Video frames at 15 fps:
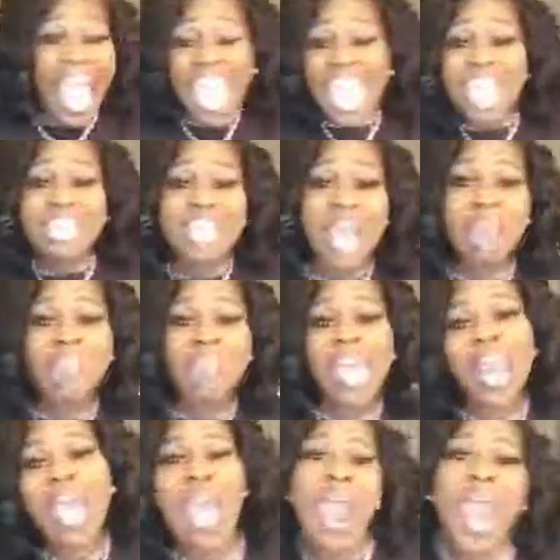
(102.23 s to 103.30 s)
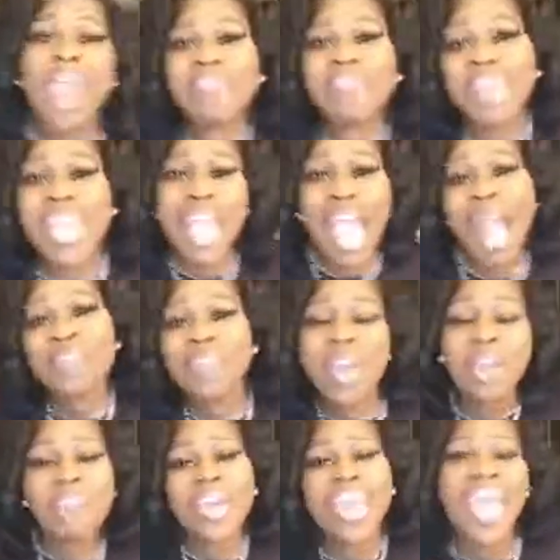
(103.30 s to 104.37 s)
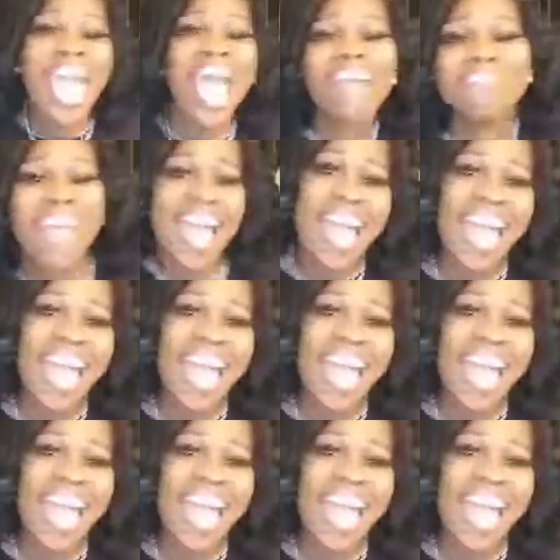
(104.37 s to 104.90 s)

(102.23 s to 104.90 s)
Y'all better hype me up or whatever.